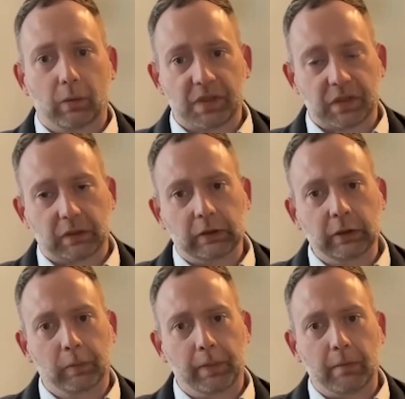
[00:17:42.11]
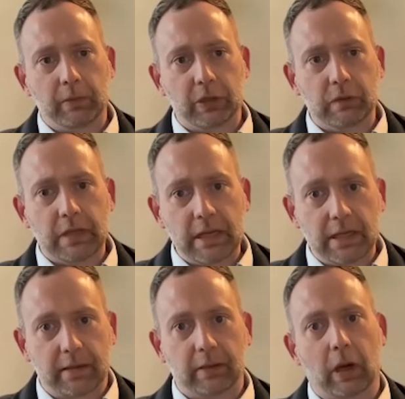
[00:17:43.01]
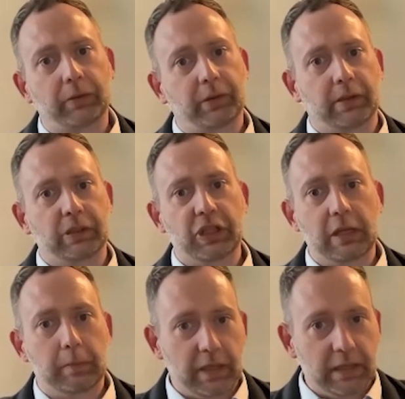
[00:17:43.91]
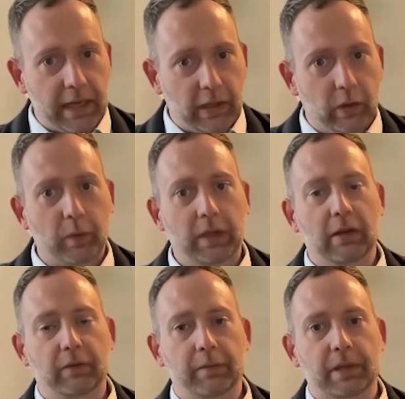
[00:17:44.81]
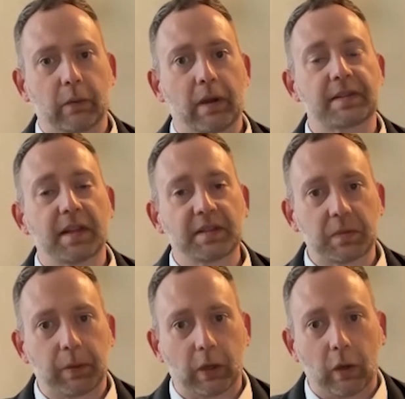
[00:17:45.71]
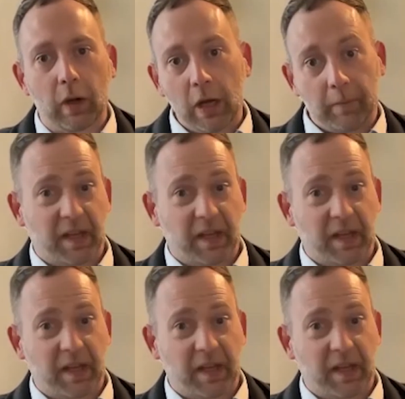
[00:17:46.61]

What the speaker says: which is a little bit unique than the GDP data that we get from the US Census Bureau